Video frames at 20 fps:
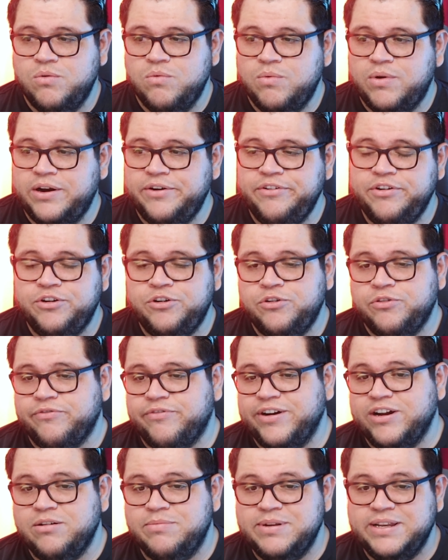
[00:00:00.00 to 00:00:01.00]
what are your
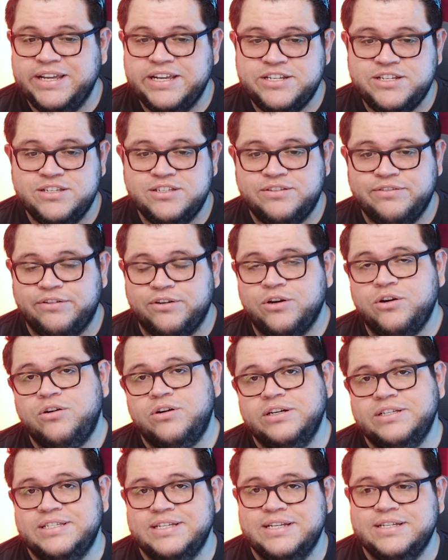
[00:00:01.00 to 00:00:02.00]
recommendations for
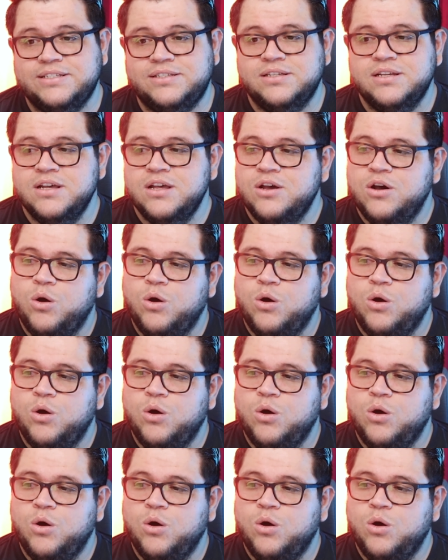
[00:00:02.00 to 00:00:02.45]
courses,